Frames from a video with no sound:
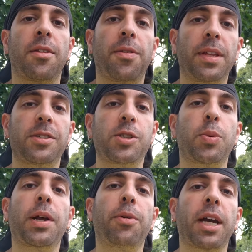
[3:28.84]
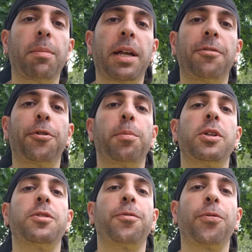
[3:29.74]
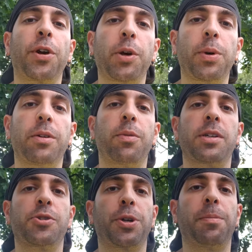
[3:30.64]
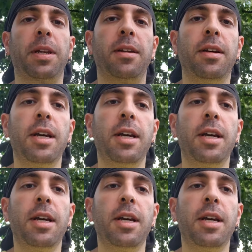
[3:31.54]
This is what I recommend for your most frequent rust treatment,